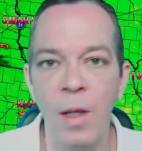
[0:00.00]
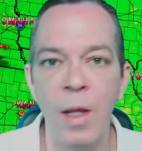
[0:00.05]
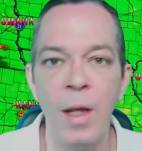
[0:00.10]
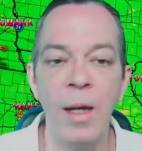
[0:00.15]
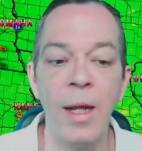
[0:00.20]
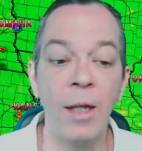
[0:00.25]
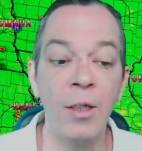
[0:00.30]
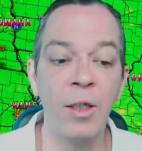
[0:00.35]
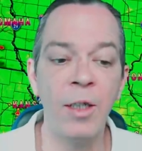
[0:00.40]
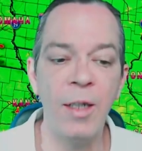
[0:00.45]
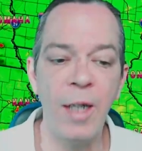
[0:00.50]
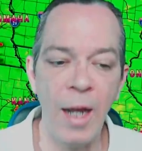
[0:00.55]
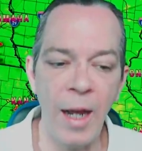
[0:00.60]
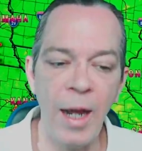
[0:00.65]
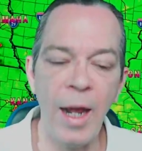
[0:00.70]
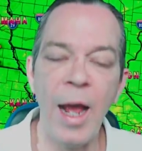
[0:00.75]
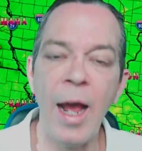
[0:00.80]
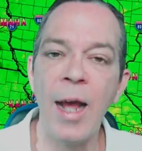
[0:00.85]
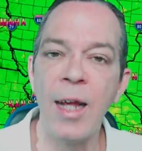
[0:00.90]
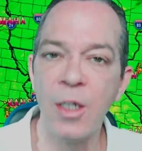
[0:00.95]
Now, today
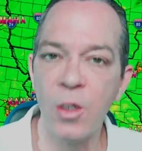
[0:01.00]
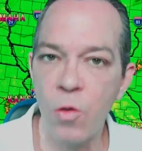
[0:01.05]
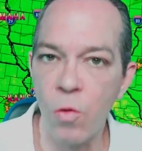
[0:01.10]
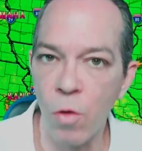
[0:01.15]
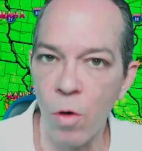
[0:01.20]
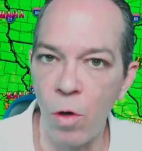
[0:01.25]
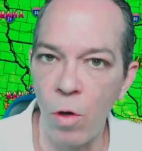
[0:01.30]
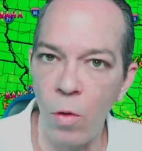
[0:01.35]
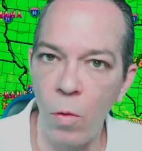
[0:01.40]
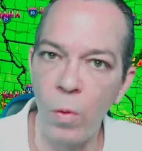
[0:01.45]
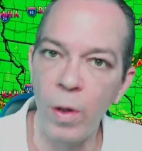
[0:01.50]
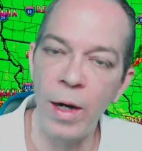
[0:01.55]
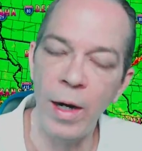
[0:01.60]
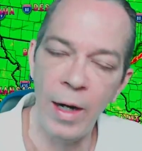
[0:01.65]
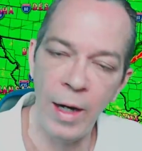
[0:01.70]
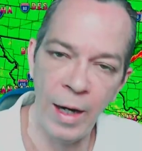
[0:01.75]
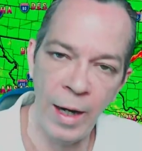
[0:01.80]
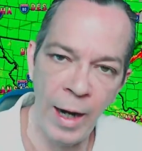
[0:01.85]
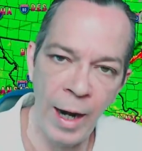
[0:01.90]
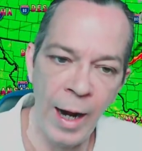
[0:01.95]
has grown with an
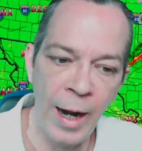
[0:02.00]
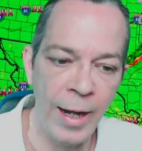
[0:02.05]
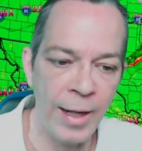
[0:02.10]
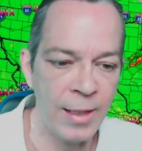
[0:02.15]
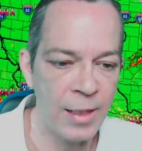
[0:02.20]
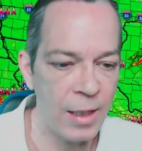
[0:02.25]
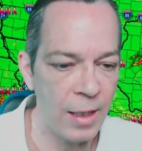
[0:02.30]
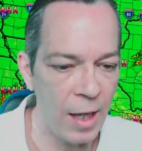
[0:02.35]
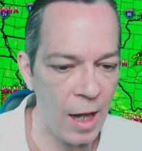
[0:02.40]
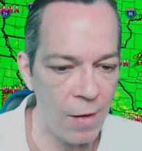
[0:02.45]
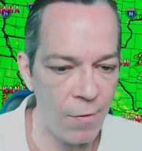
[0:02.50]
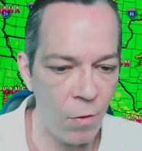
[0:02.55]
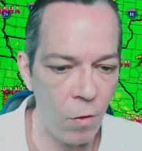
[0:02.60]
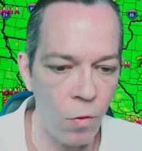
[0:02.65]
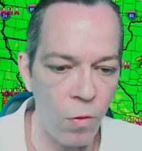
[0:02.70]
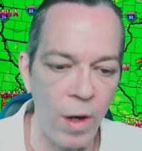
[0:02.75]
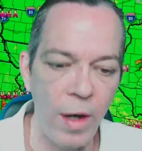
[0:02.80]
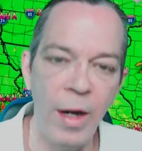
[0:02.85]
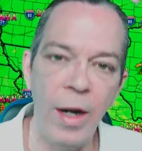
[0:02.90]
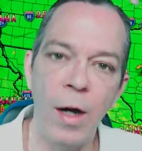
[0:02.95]
enhanced level
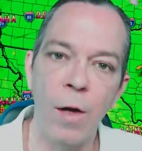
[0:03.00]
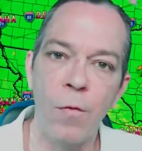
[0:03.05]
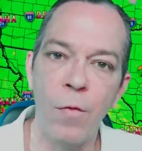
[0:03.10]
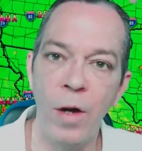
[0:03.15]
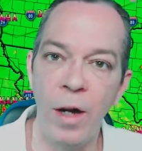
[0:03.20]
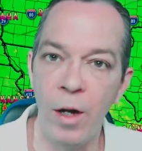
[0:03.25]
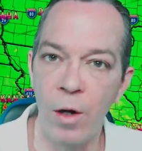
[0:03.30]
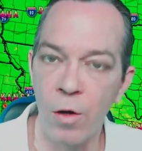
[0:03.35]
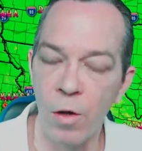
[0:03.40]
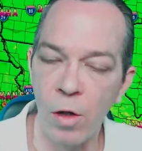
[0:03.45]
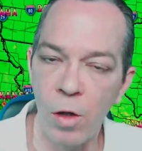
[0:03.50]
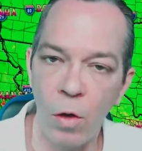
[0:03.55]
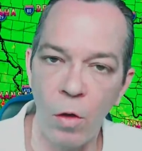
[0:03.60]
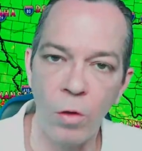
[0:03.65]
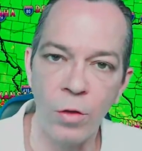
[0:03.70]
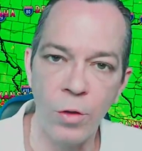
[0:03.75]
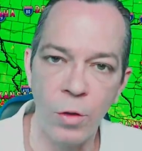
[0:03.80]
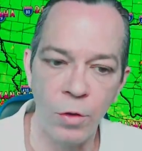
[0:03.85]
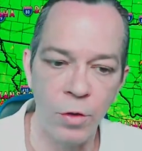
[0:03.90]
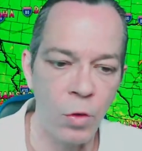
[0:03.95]
right here for
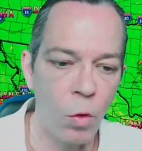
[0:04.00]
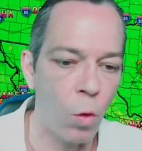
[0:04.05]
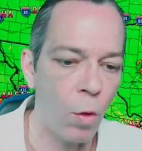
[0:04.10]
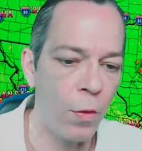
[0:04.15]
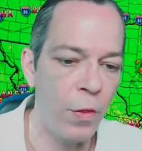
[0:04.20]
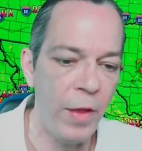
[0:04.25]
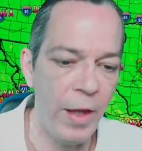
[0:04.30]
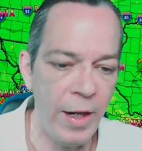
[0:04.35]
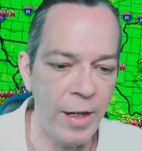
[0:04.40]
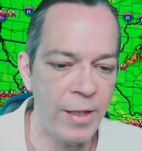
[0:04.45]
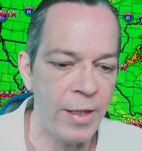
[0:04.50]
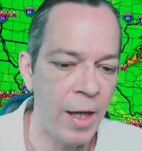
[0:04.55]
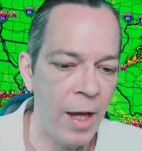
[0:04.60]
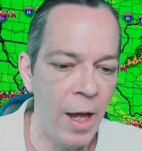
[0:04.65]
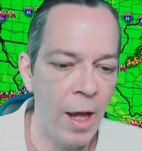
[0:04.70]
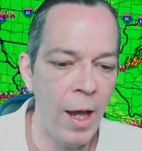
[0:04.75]
intercoastal Northeast.